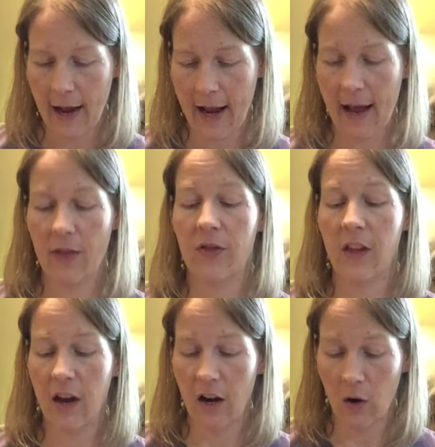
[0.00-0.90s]
And
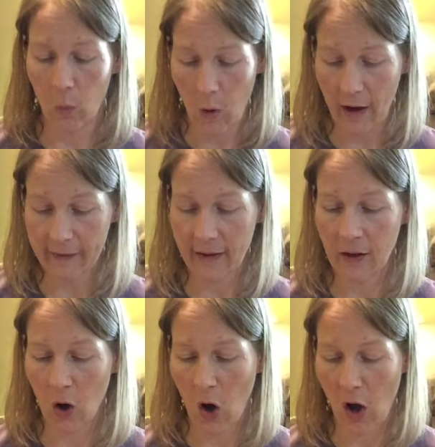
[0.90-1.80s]
there was
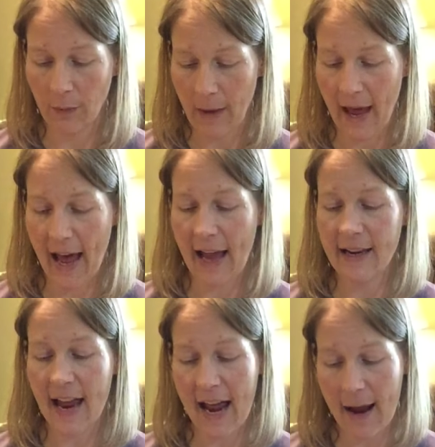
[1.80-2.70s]
an old
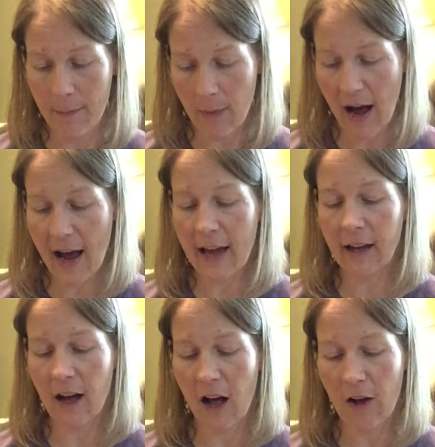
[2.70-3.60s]
man named
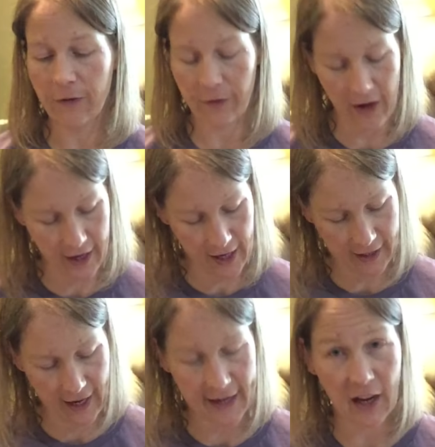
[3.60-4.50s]
Michael
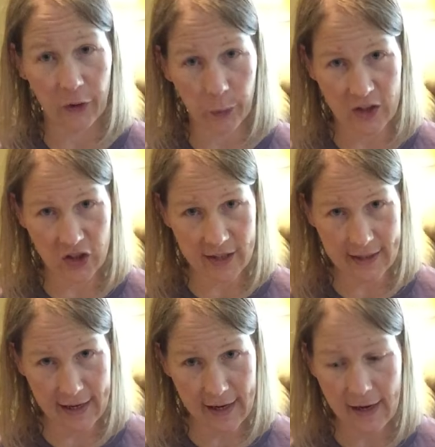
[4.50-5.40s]
Finnegan. Now switch to
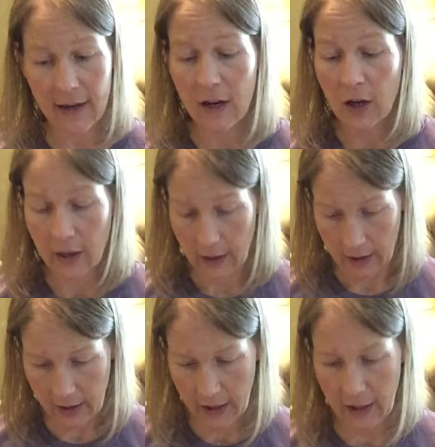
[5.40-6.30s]
C.
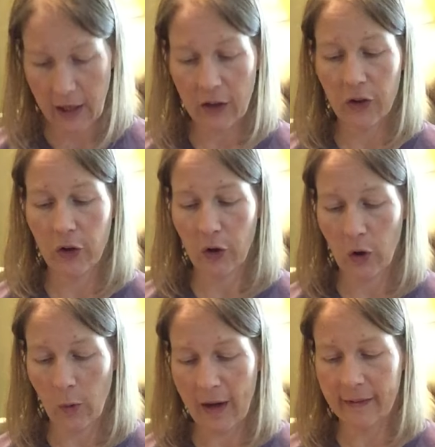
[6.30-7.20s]
He
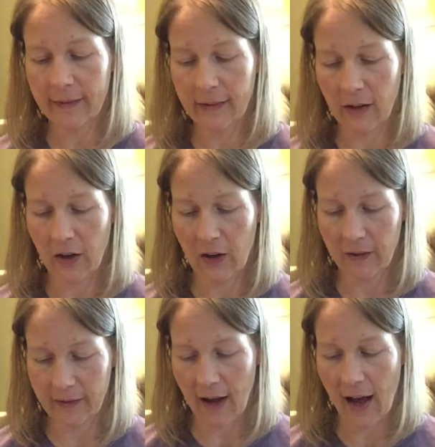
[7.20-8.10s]
grew
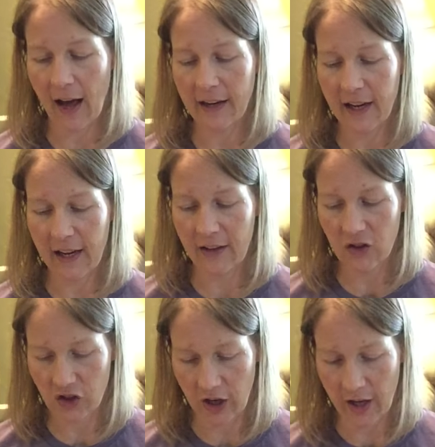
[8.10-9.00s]
whiskers on
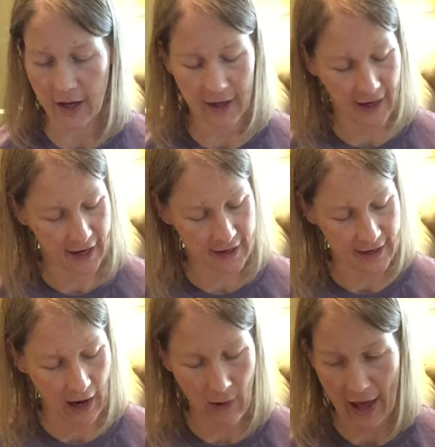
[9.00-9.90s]
his chin again.
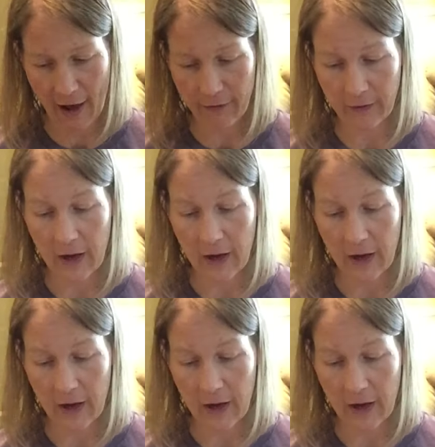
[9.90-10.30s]
Now F.